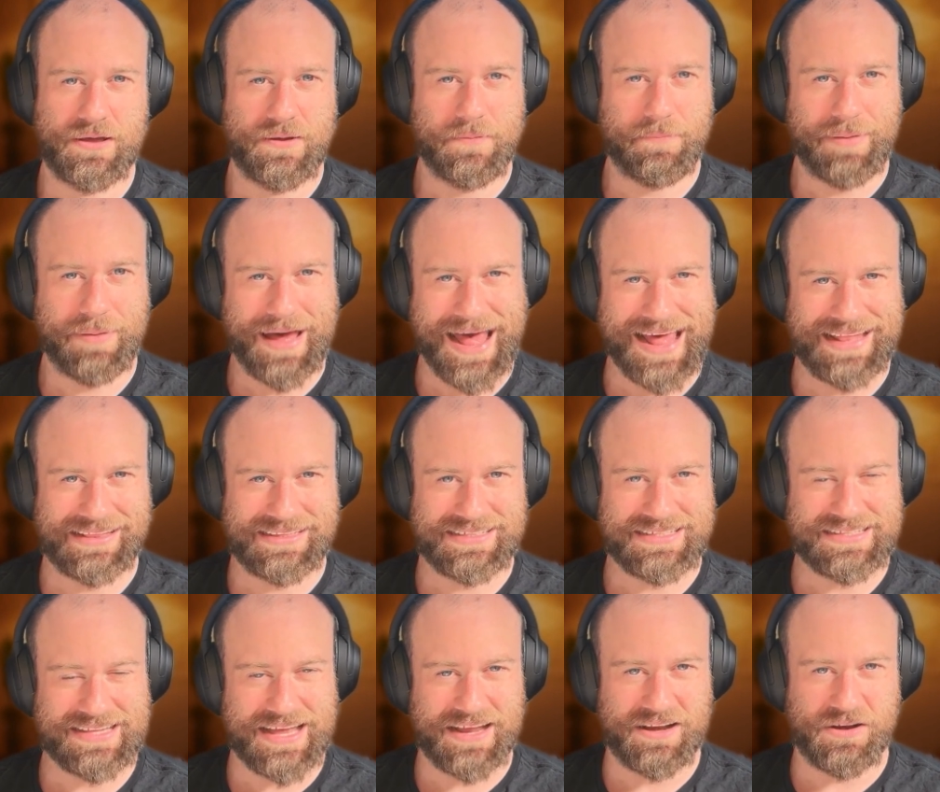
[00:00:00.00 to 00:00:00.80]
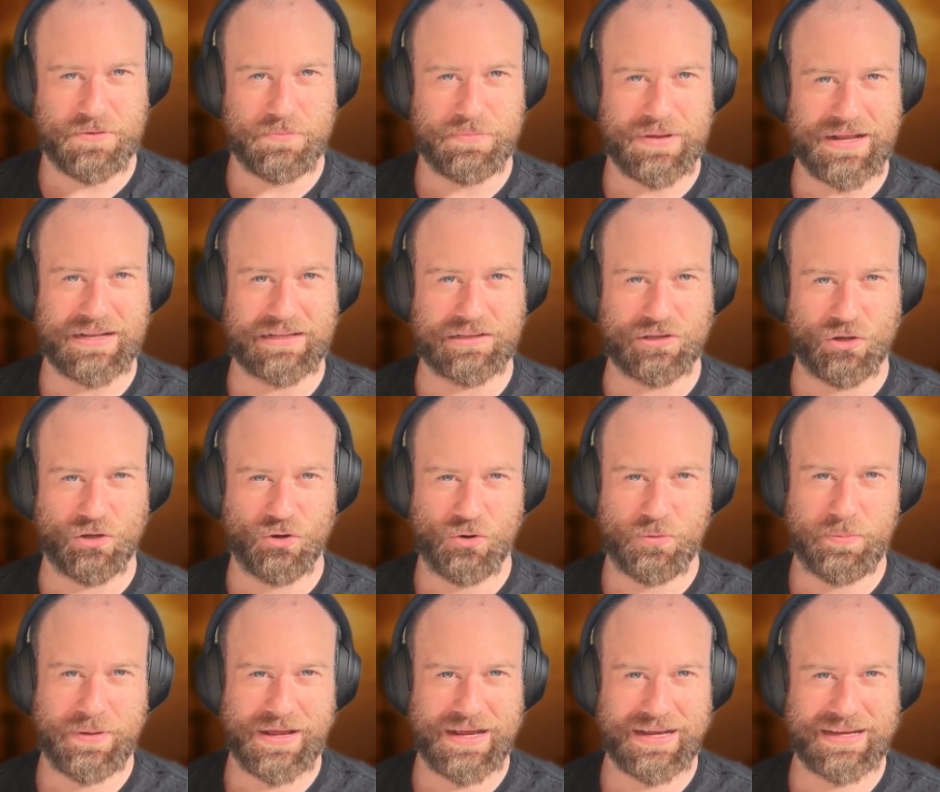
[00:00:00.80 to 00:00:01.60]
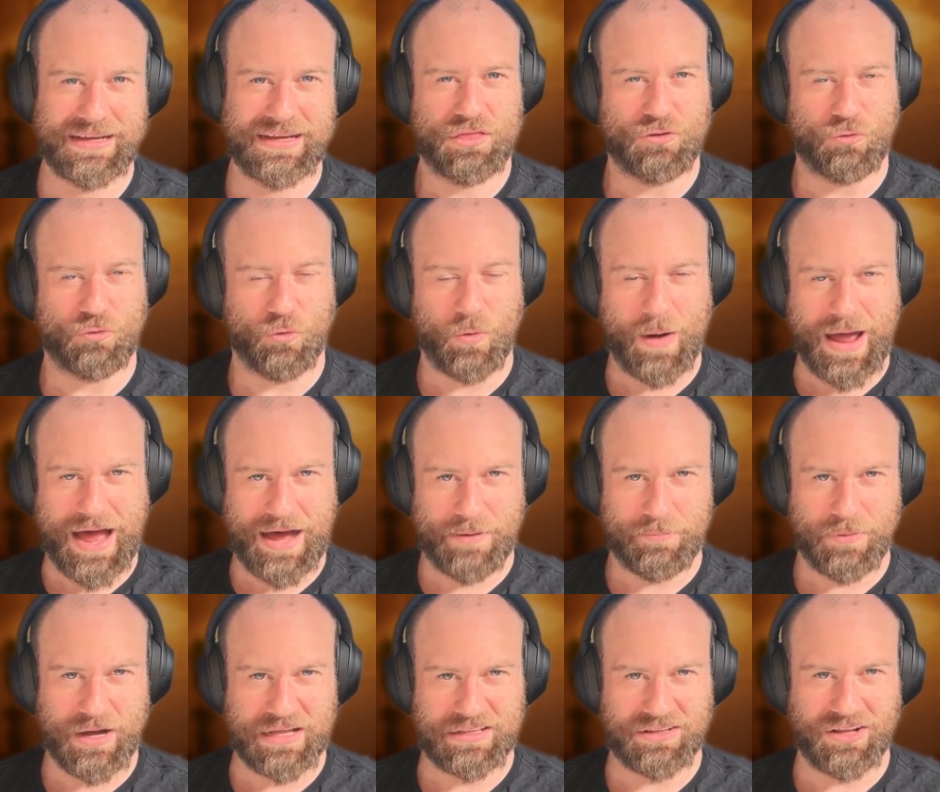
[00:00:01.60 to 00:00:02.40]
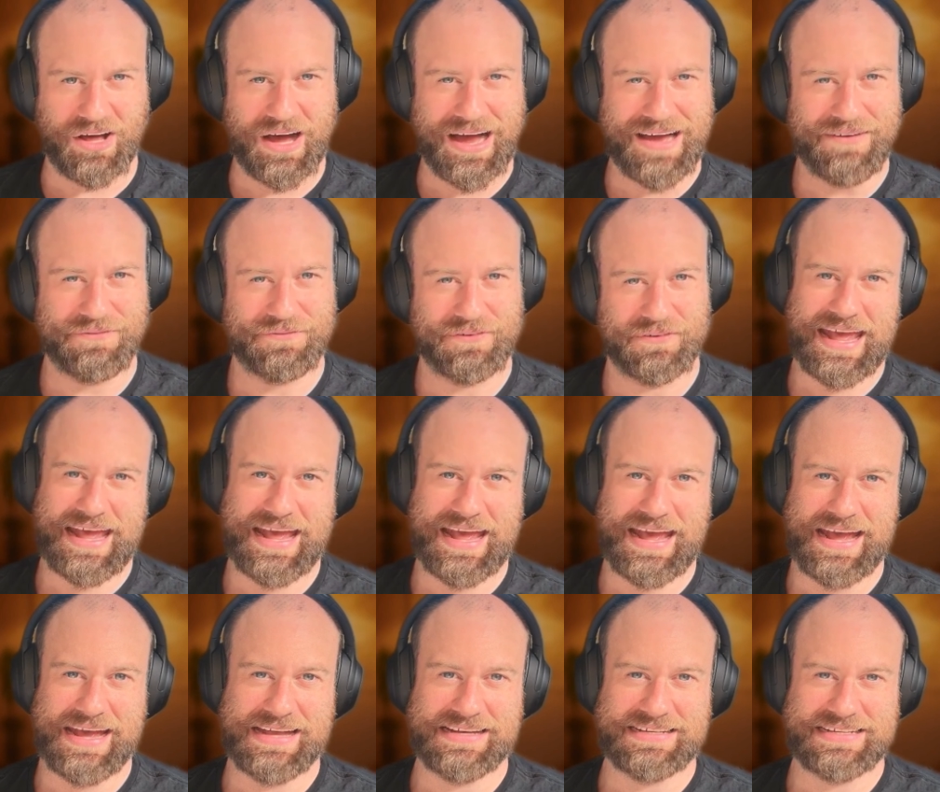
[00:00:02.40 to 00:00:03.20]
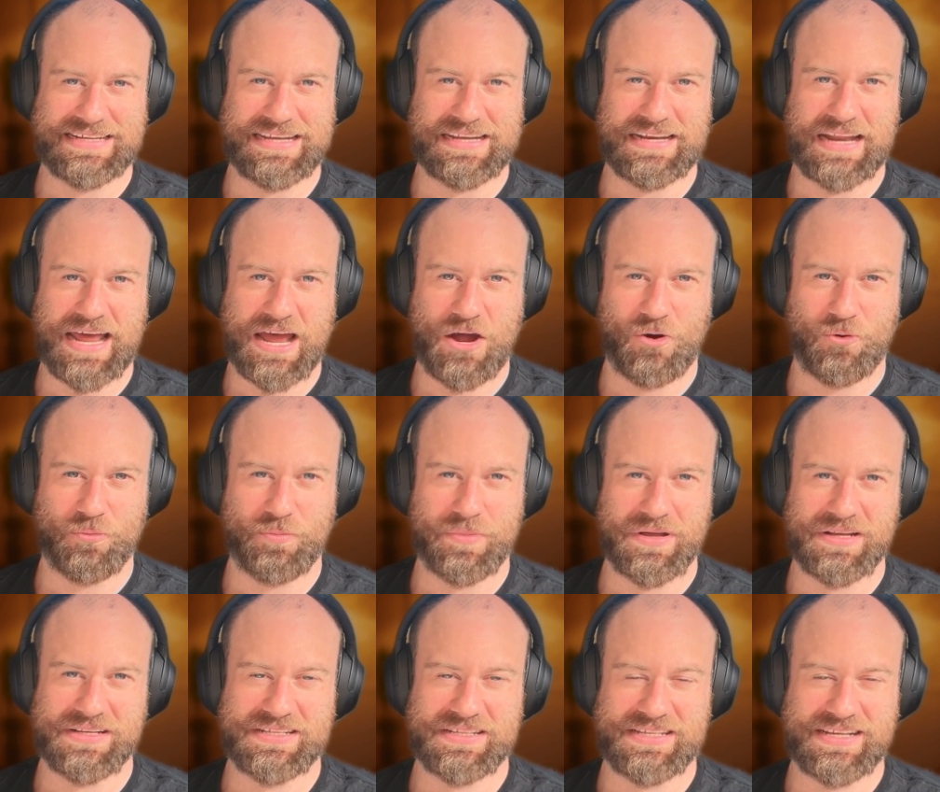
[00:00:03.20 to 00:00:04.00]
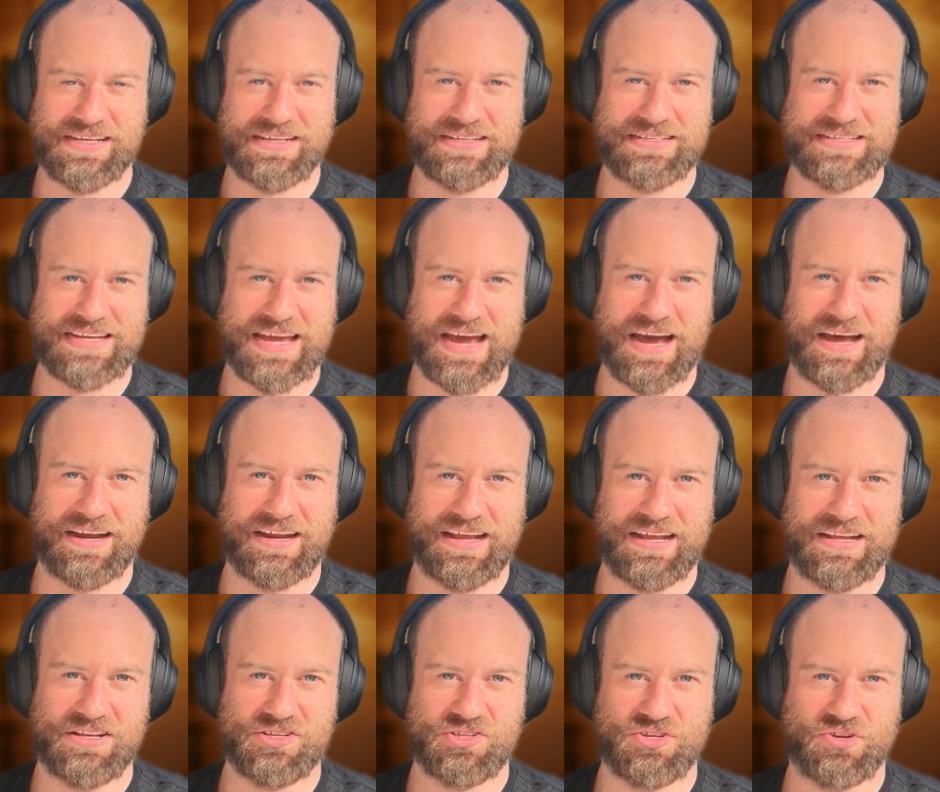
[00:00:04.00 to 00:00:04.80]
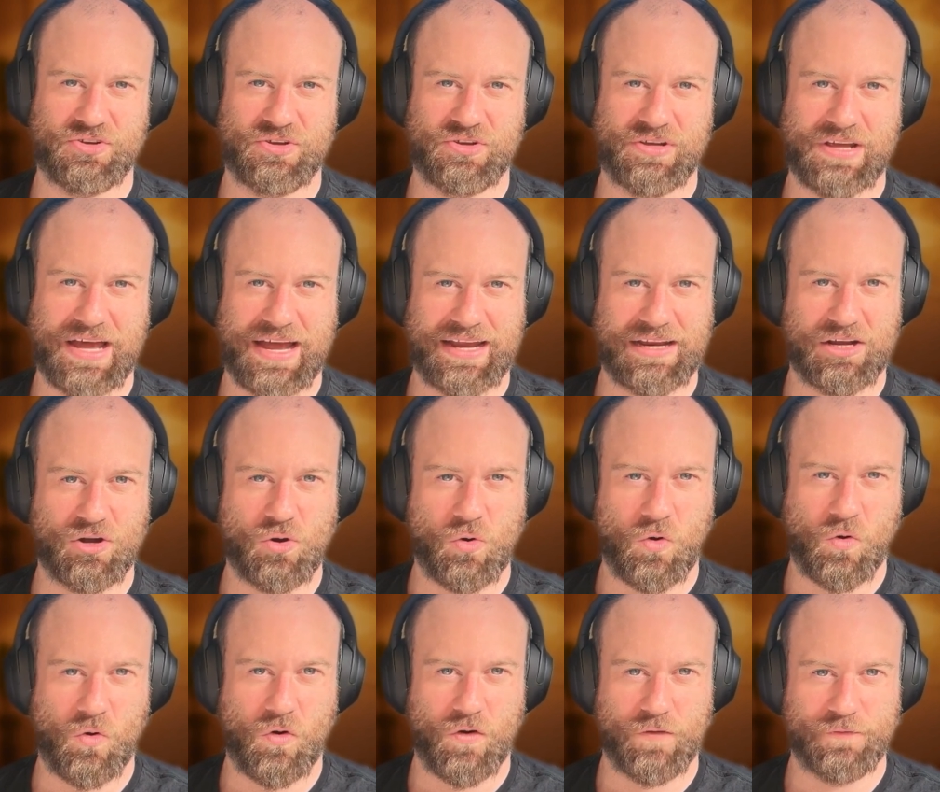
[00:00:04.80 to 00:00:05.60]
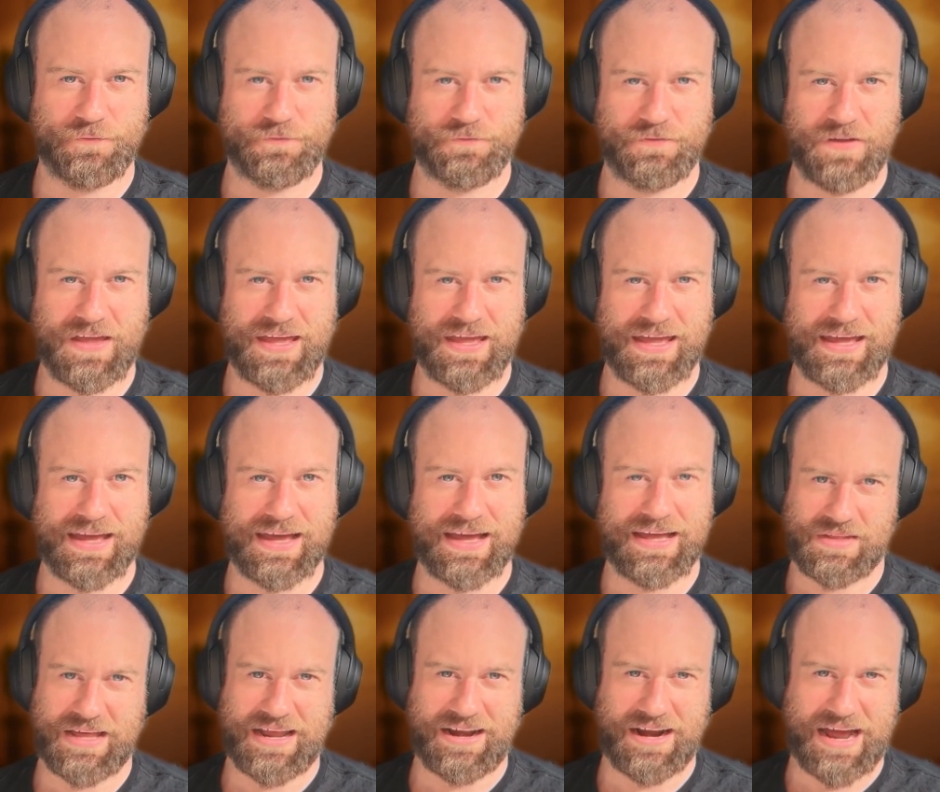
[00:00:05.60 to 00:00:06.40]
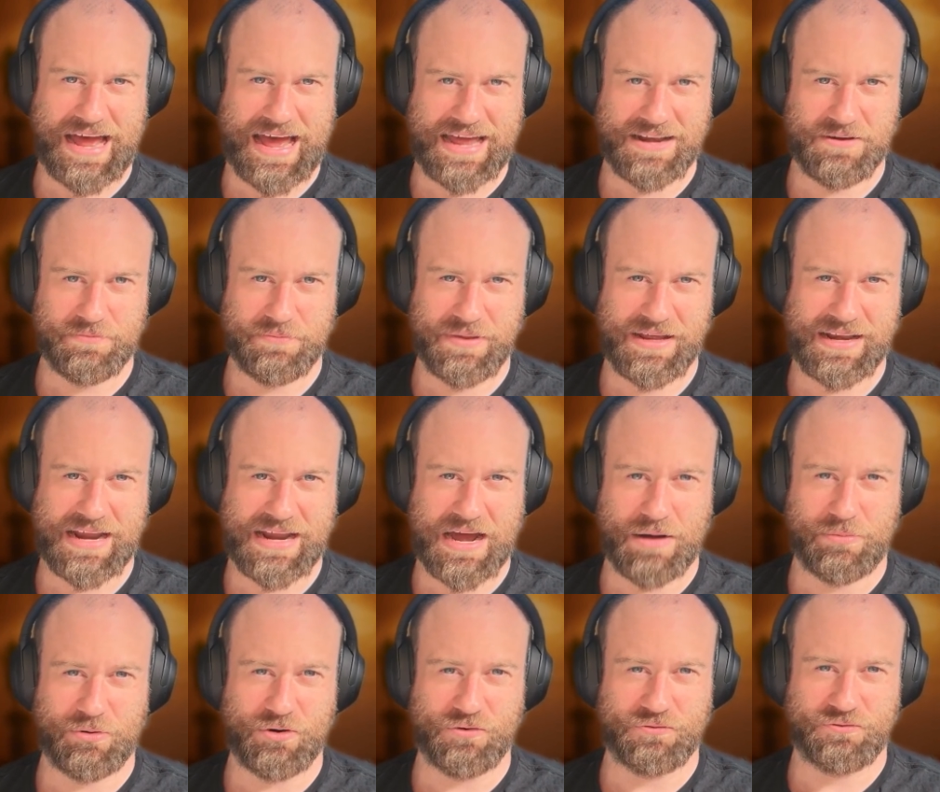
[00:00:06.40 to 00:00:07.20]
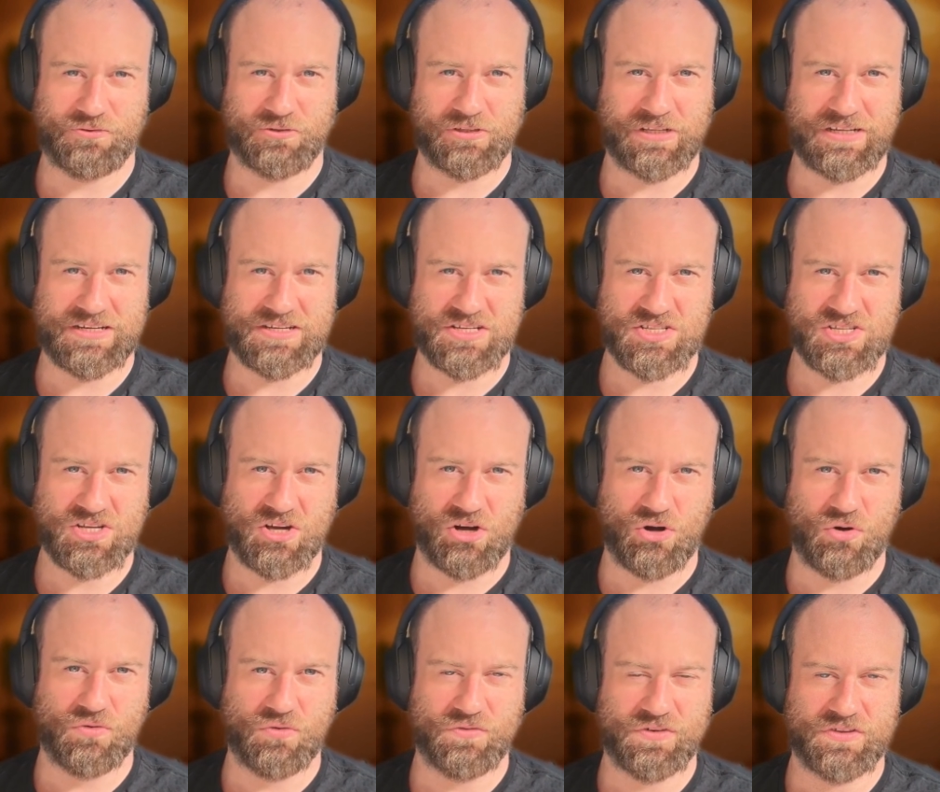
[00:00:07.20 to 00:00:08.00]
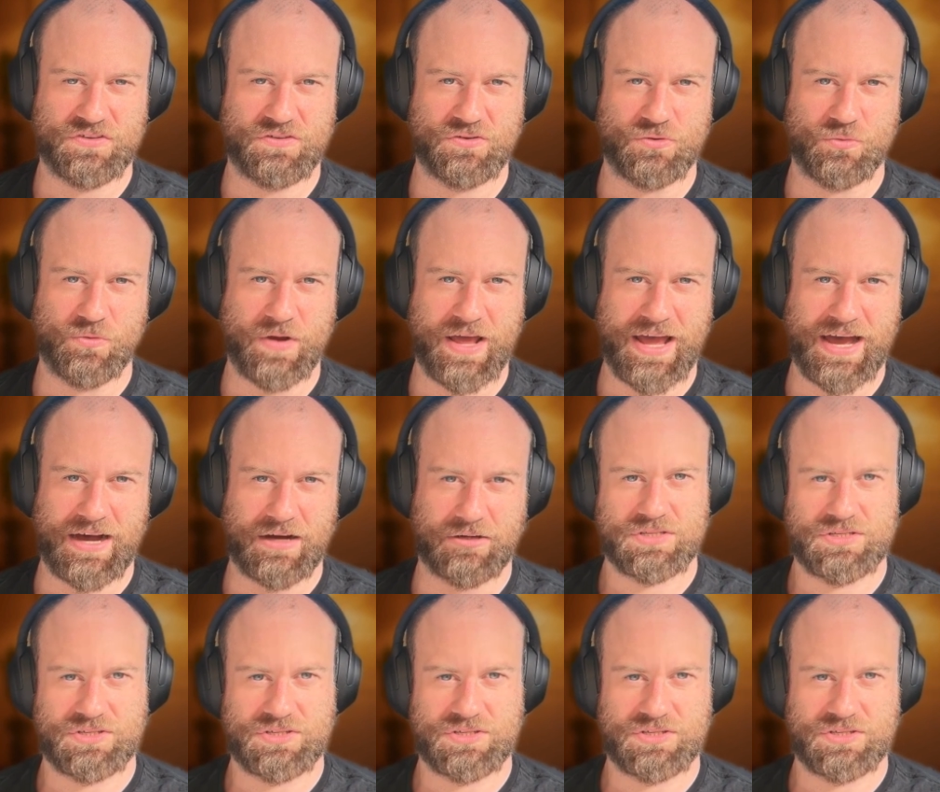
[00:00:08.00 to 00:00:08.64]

patterns that had been looping throughout my life, and it helped me dig down into a core fear that I hadn't been able to fully dissolve until now.